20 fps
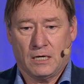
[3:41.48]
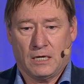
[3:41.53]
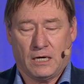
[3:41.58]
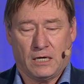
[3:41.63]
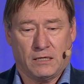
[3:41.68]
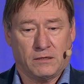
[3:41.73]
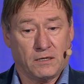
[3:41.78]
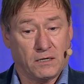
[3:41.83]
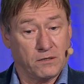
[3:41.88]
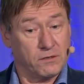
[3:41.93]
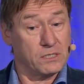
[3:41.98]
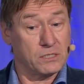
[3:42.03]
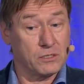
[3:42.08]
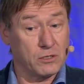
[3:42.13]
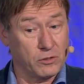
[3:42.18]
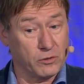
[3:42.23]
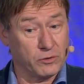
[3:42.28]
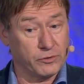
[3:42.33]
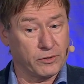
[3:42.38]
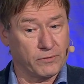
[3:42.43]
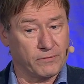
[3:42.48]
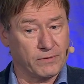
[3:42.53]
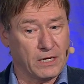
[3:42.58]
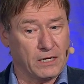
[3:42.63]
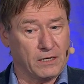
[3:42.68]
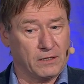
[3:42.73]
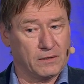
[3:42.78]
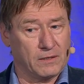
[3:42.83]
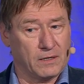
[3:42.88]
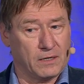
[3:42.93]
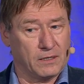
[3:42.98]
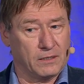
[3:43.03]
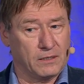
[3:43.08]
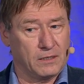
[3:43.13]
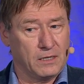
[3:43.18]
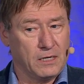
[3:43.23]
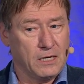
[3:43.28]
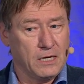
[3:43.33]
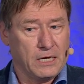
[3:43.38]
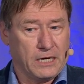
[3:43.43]
and there is a lot of data.
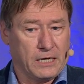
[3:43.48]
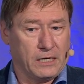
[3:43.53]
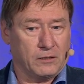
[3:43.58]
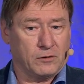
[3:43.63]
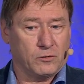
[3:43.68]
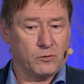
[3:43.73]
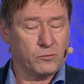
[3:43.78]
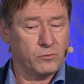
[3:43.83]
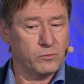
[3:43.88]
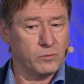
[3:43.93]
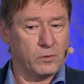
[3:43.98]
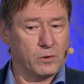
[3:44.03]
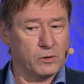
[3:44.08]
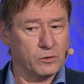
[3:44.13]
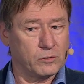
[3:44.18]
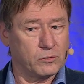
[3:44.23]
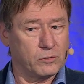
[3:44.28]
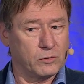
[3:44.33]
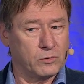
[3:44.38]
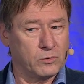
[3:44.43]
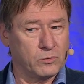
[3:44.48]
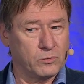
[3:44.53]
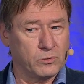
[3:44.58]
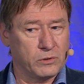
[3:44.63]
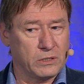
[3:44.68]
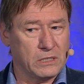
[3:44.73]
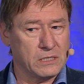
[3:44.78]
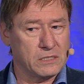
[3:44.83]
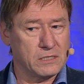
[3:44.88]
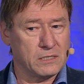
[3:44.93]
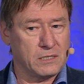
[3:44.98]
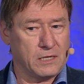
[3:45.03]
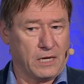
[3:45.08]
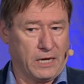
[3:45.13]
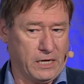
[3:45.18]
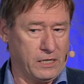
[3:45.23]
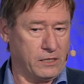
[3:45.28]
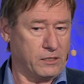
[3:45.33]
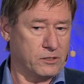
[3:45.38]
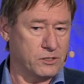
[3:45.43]
And you want to do this
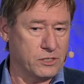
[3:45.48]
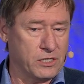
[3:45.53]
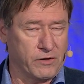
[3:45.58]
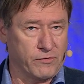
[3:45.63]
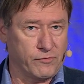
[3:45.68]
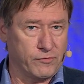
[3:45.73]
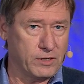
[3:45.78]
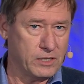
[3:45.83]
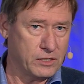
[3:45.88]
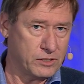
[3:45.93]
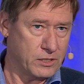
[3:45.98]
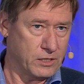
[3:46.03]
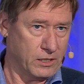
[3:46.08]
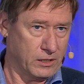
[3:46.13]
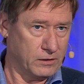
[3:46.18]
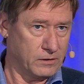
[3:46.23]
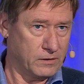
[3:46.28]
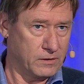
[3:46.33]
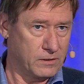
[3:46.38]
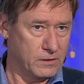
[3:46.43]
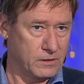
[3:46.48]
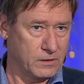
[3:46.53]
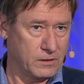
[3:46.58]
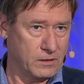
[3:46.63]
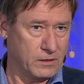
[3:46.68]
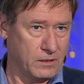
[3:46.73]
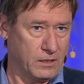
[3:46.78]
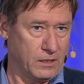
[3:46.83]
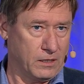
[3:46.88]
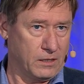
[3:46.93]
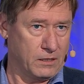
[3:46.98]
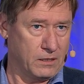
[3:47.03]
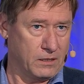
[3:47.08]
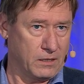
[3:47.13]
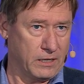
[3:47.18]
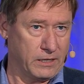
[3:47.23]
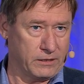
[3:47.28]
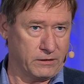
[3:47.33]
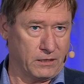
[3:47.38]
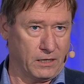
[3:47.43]
energy efficient
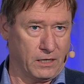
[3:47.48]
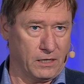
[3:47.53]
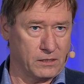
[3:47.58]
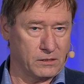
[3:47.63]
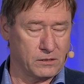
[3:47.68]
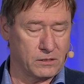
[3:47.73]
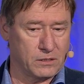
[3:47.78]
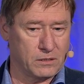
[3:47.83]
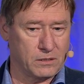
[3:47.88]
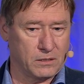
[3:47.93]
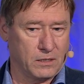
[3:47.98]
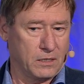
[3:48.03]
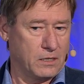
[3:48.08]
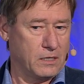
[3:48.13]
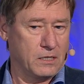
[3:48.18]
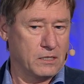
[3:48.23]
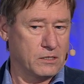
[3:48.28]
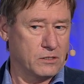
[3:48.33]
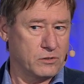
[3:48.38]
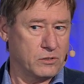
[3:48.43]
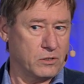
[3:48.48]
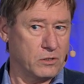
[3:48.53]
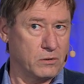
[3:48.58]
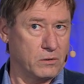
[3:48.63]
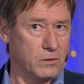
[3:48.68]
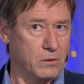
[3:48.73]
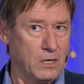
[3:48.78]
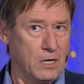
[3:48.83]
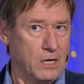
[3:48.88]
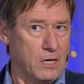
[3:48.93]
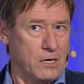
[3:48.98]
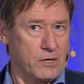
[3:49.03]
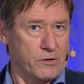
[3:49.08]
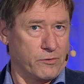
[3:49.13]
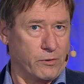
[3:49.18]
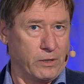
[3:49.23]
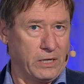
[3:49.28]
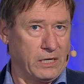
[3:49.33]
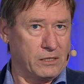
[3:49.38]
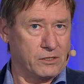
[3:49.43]
at the edge. So
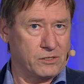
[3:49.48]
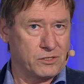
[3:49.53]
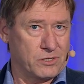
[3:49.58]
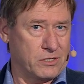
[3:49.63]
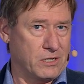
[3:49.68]
reach